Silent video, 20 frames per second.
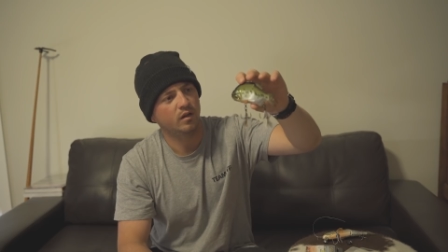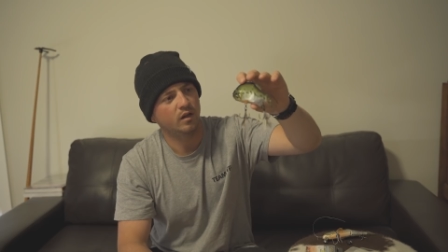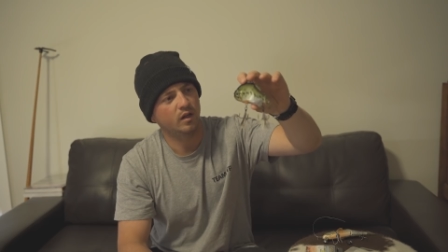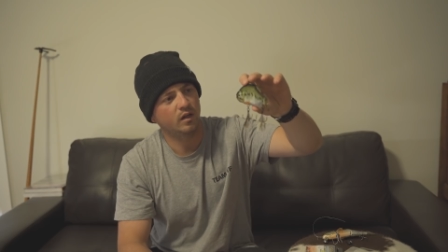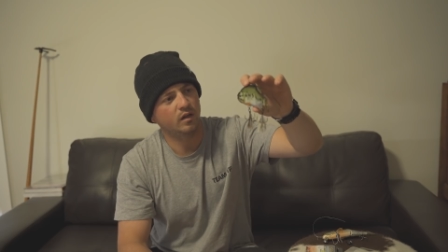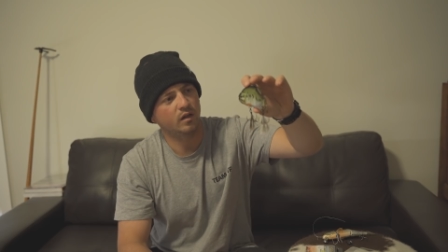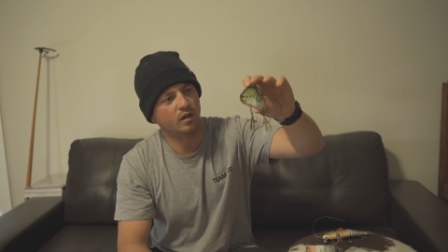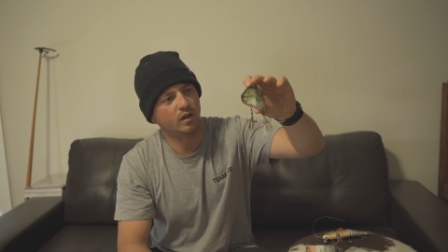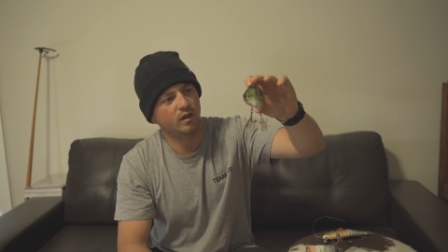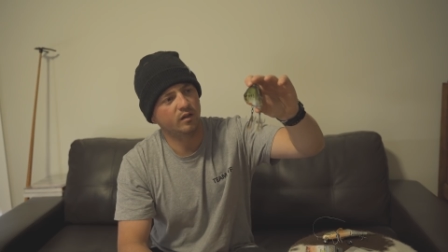
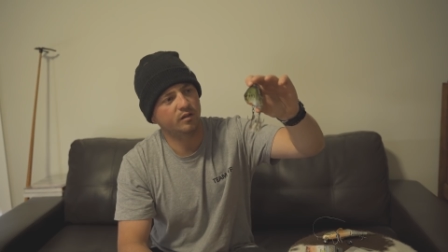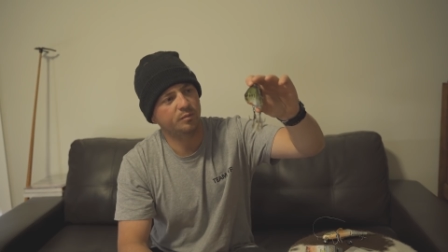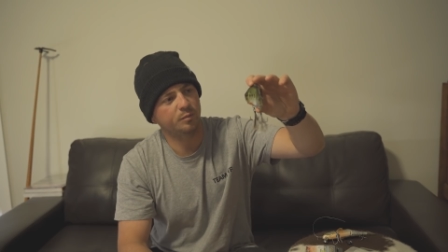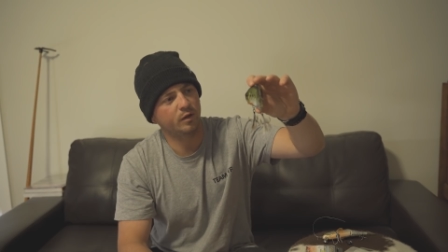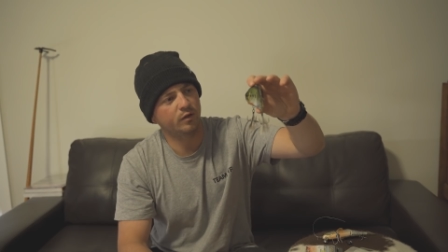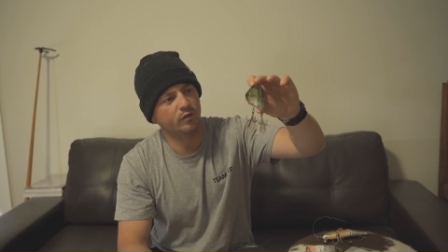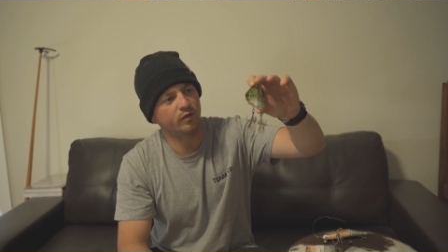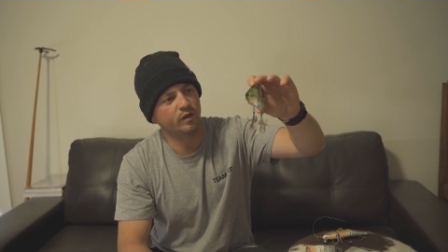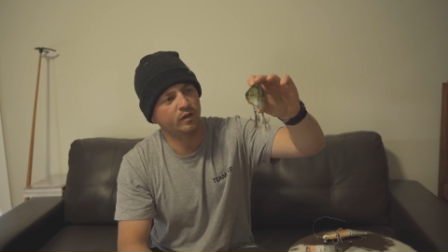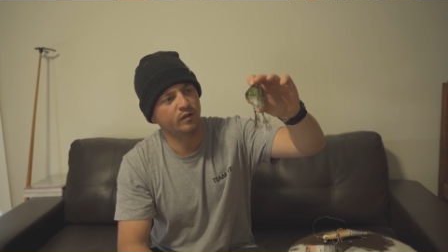and
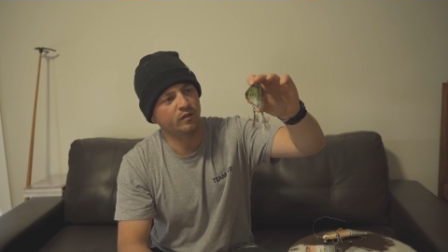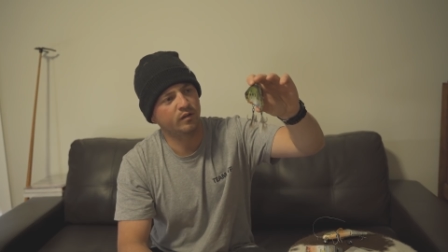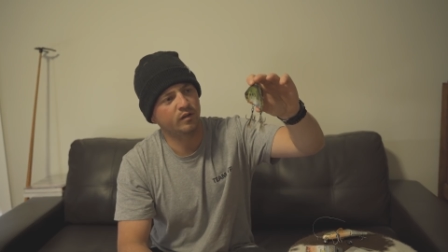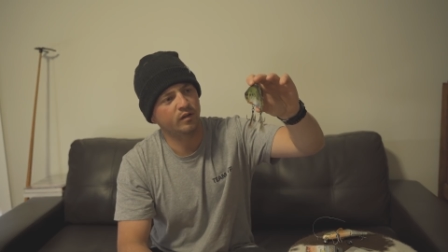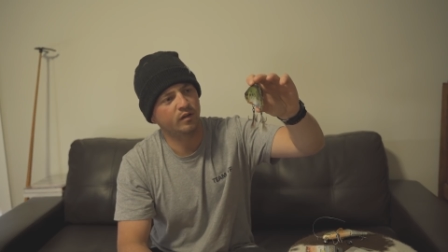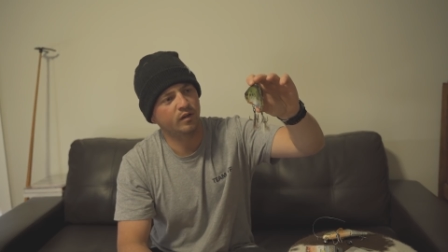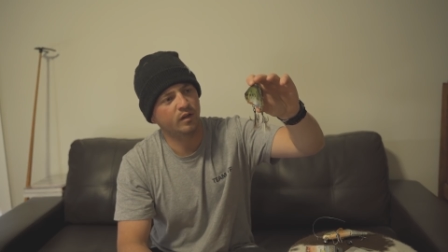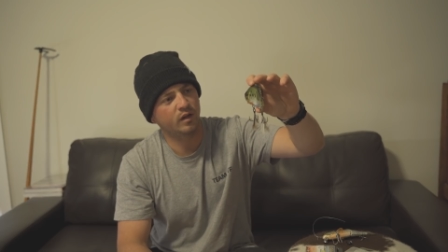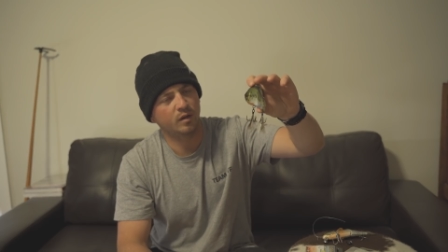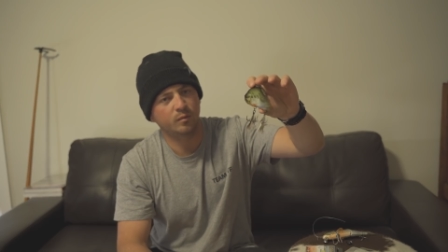split rings
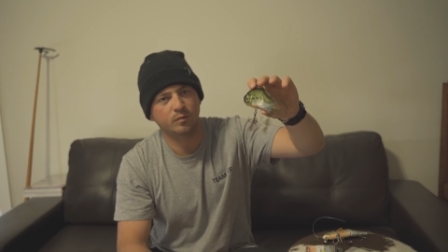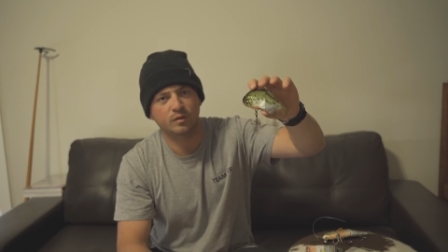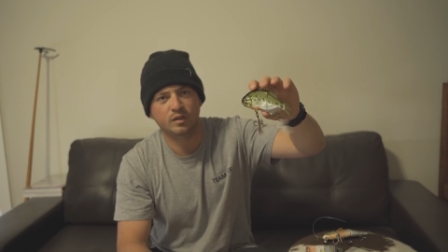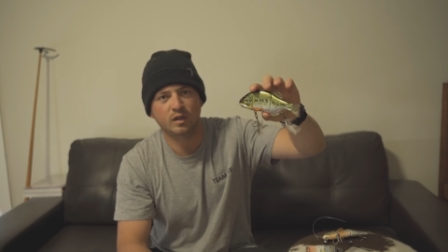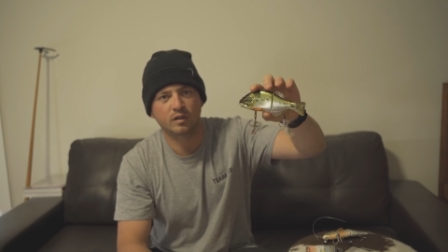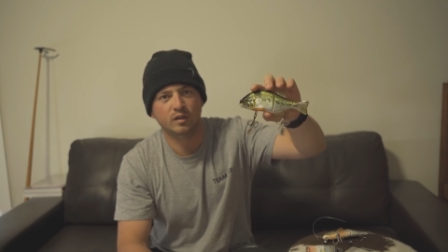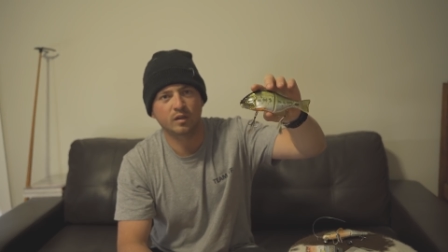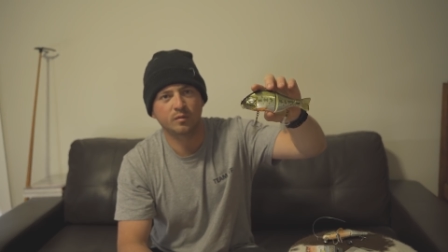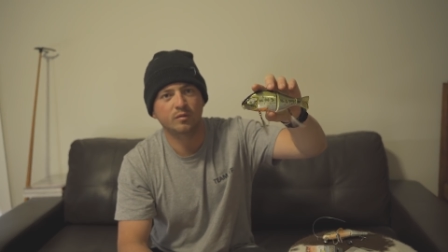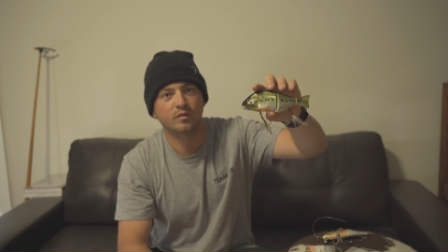and
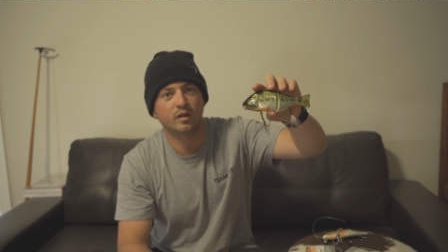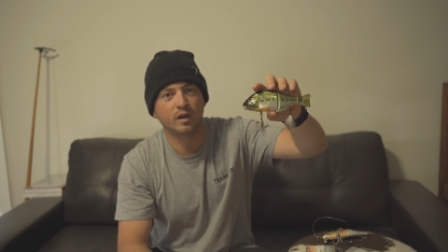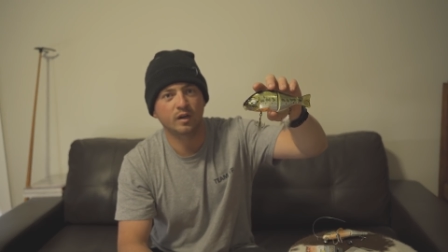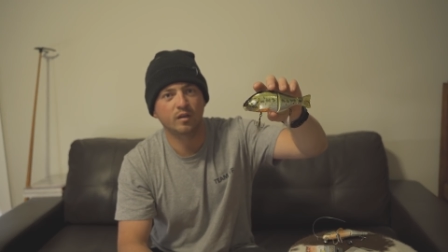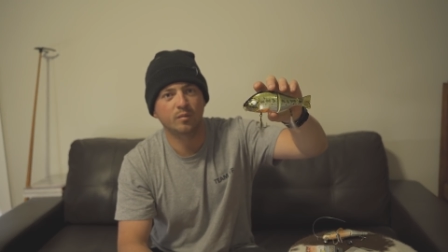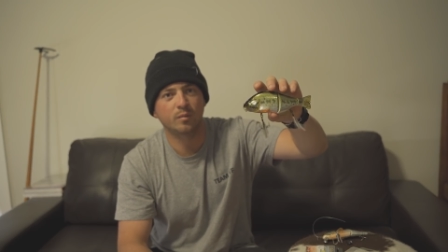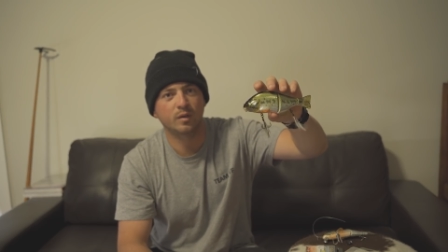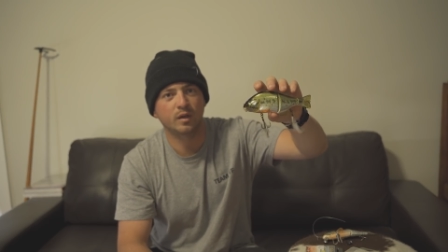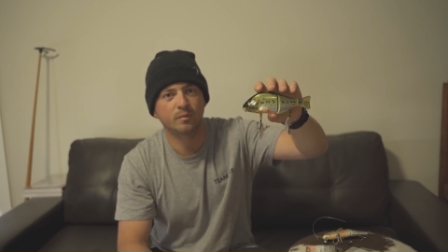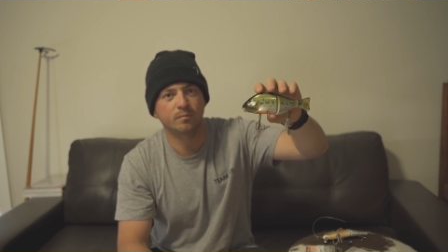chuck them straight
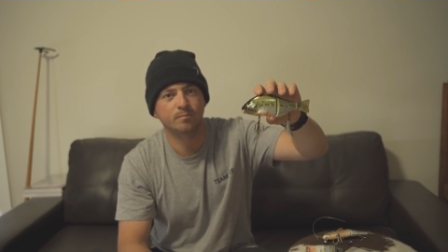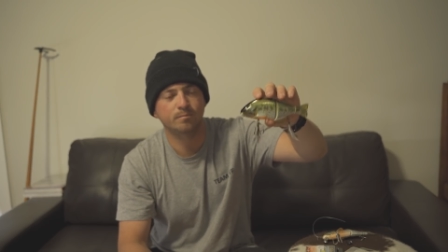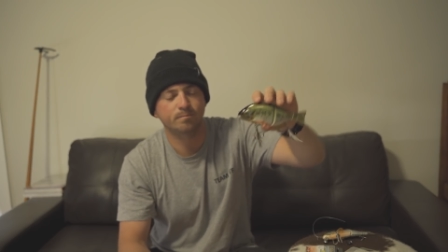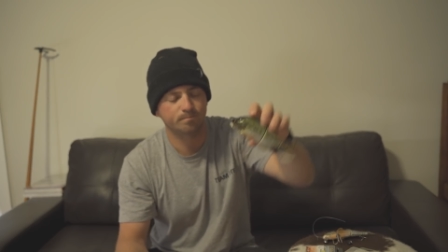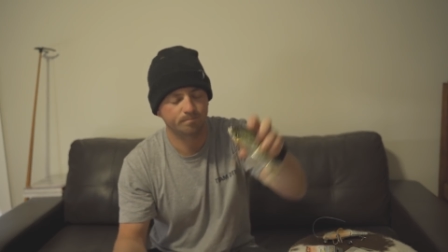in the bin.